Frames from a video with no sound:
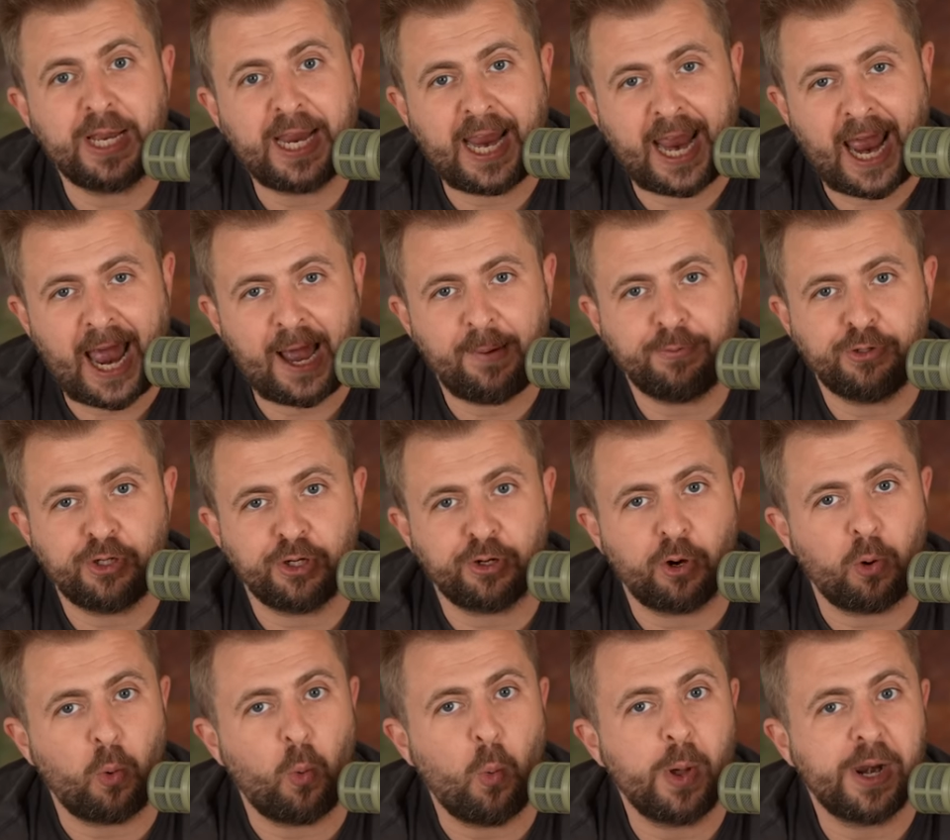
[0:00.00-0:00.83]

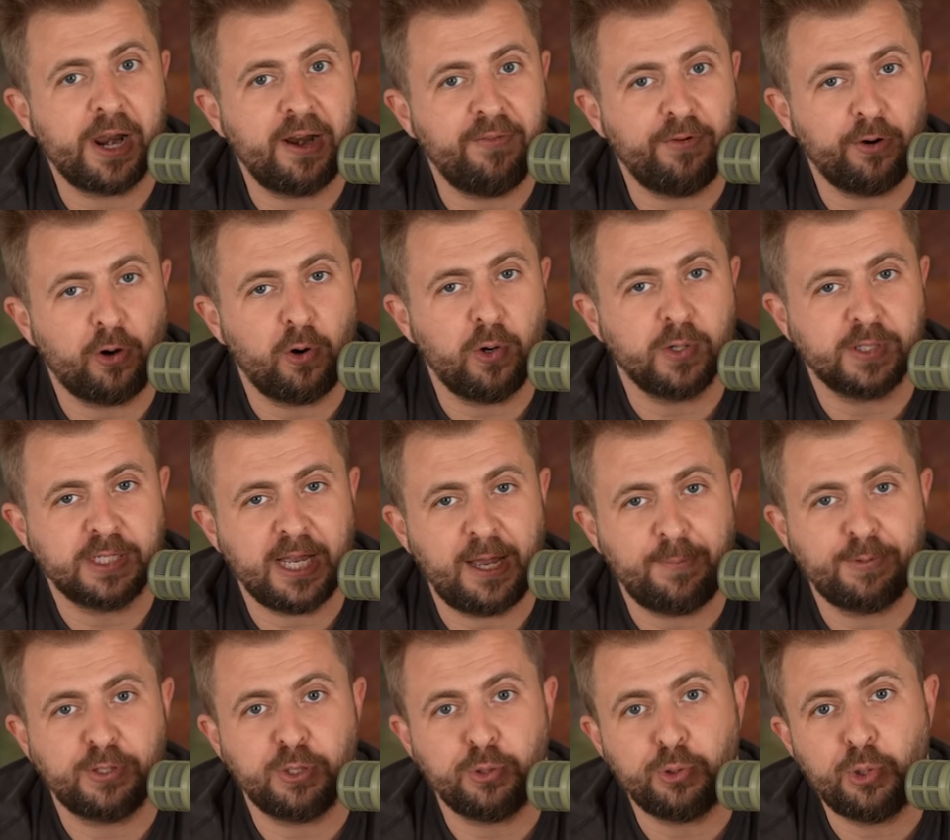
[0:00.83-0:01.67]
capture whatever goes
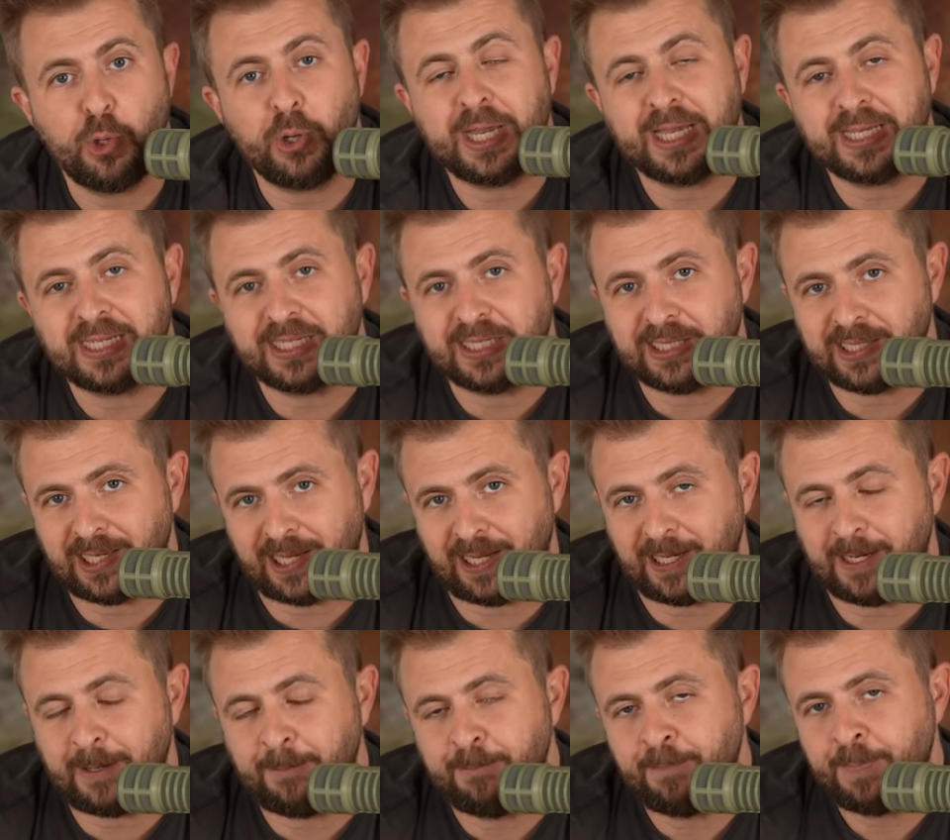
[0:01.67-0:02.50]
up, so you don't get
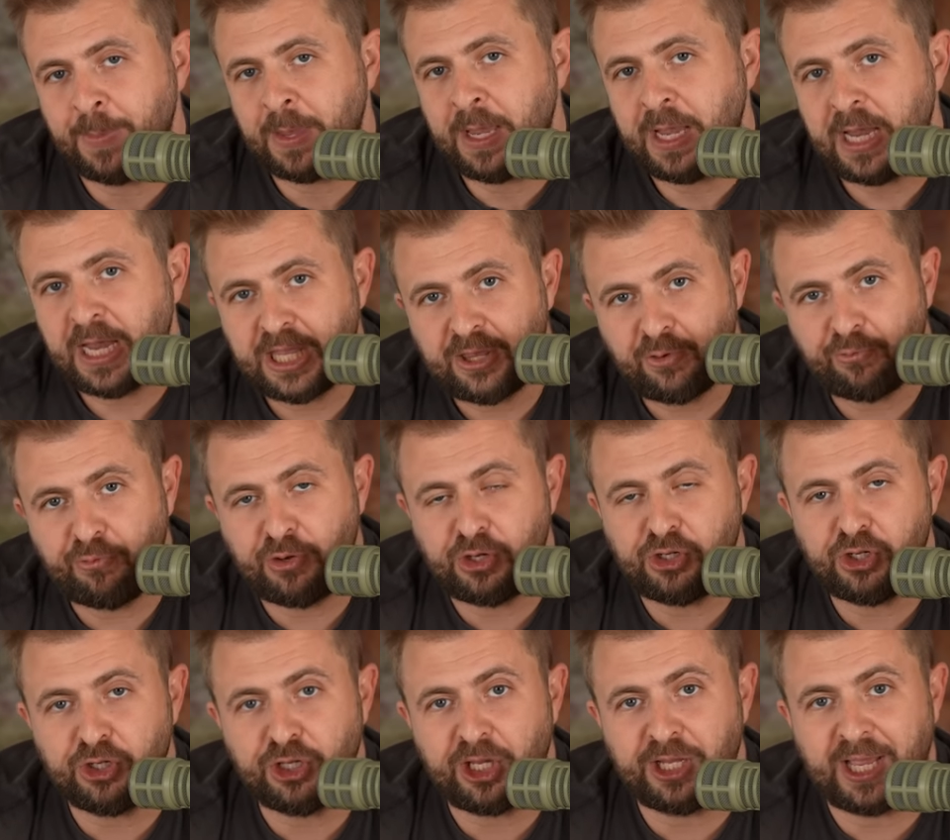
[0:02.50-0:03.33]
stuck in the
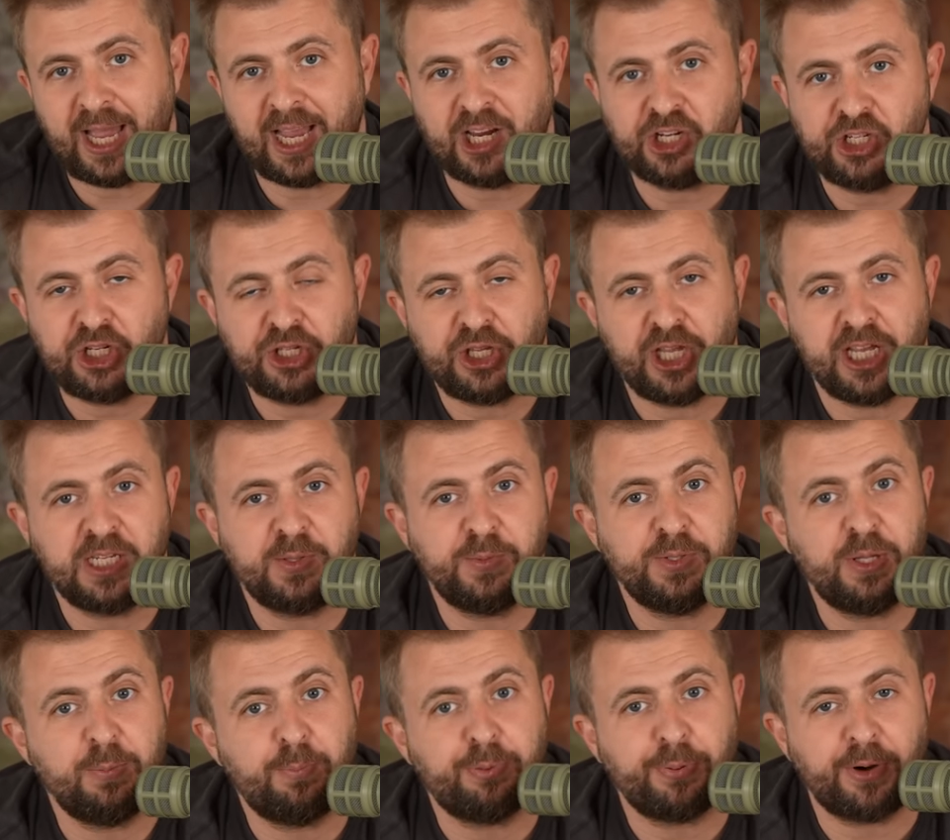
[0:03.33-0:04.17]
region that actually takes
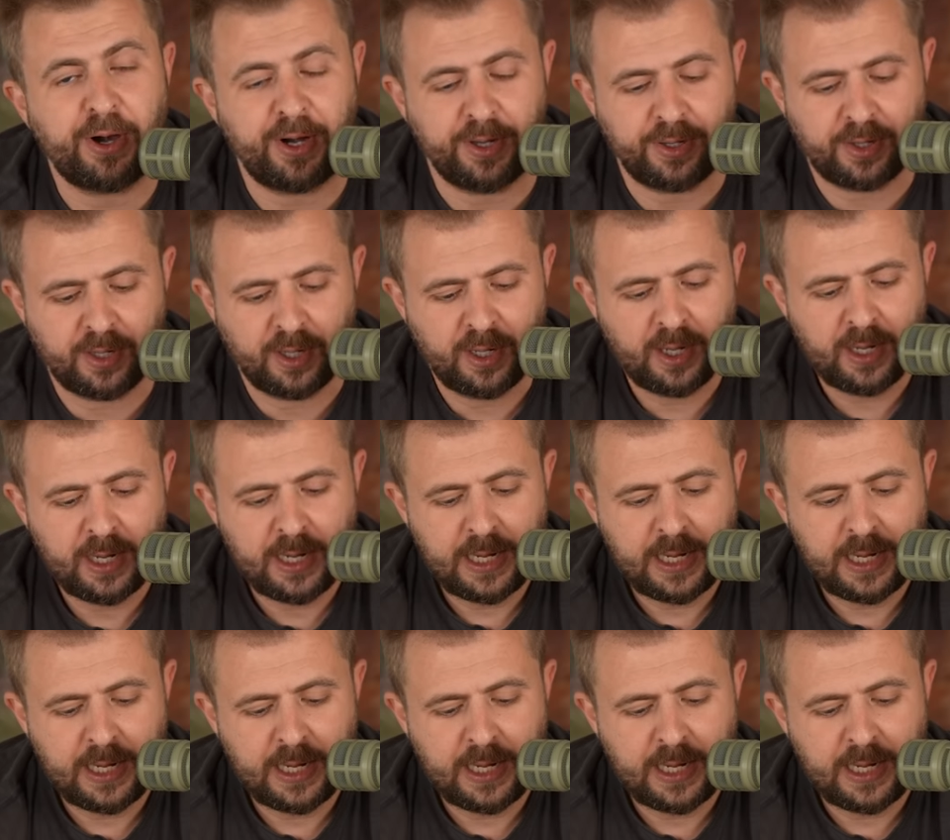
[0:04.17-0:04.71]
the brunt.